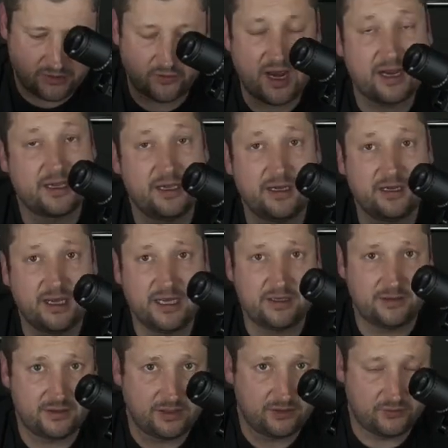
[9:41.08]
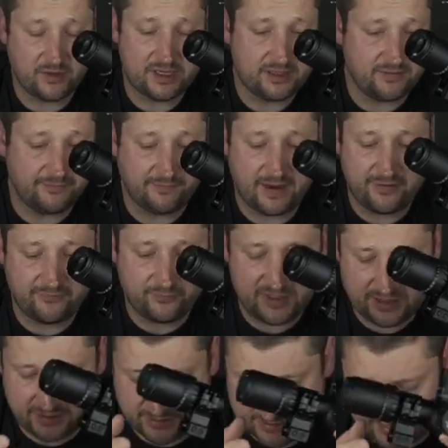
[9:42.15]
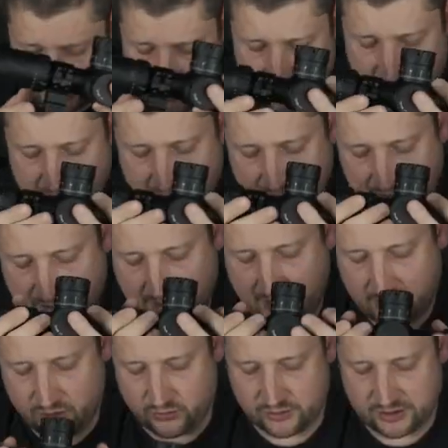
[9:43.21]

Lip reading: tracking at 25 meters to